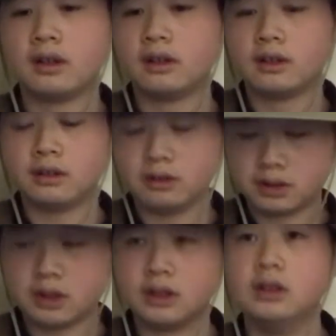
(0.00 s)
you
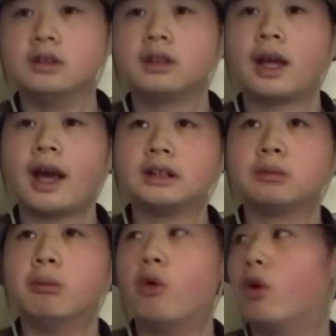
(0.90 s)
could cast
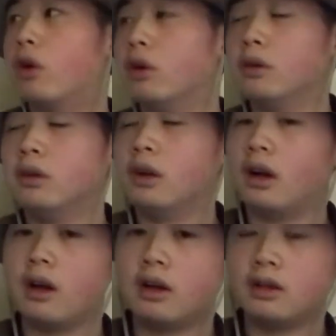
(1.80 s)
more.
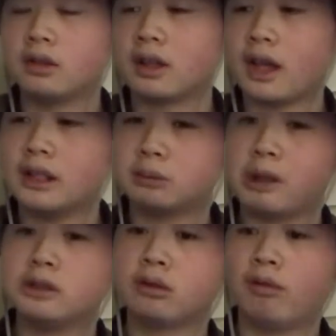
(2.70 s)
You could cast
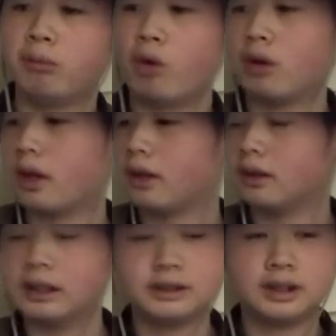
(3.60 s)
baits with more, like,
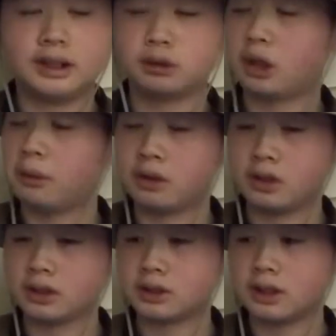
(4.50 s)
let's say, treble
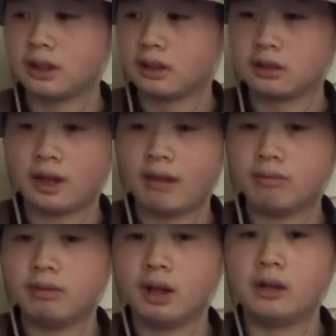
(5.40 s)
hooks. You have
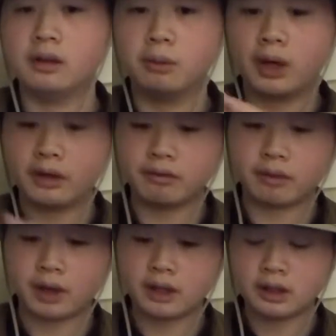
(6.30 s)
a wider
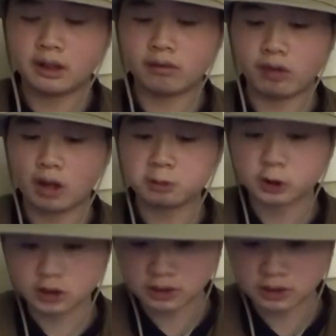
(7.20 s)
variety of options.